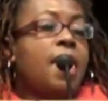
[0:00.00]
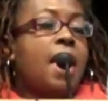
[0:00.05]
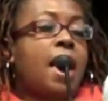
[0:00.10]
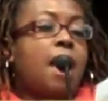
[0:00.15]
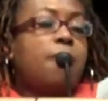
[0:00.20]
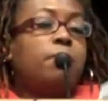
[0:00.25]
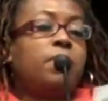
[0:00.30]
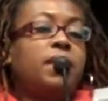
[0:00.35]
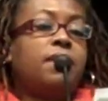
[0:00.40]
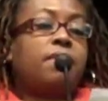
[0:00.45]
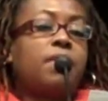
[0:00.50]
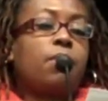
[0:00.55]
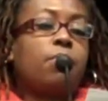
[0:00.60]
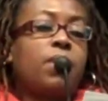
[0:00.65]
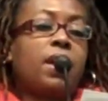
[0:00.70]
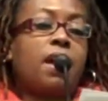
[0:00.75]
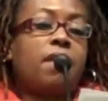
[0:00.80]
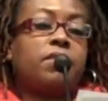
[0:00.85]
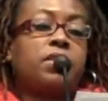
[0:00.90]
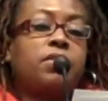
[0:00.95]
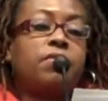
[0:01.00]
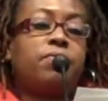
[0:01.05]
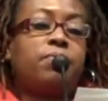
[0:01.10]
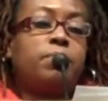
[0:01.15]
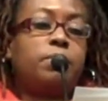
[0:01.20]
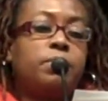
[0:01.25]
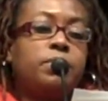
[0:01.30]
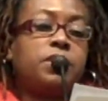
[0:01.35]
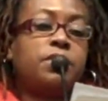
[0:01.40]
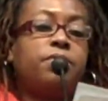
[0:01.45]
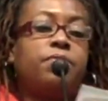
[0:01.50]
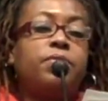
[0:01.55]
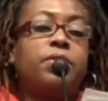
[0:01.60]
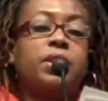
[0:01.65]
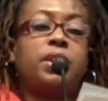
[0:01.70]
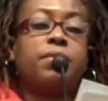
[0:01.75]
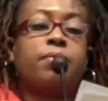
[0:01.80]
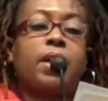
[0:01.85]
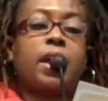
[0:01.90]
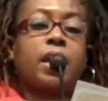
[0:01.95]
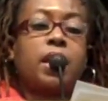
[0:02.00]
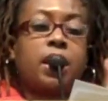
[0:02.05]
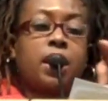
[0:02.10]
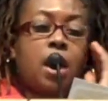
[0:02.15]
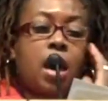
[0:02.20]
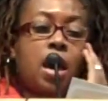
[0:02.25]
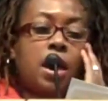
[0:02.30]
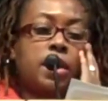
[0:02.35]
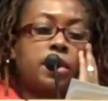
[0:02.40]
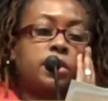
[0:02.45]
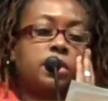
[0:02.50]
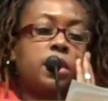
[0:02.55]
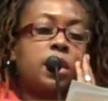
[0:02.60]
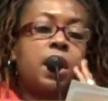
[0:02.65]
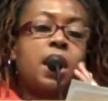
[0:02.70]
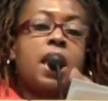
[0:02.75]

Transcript: I believe that we have to fully recognize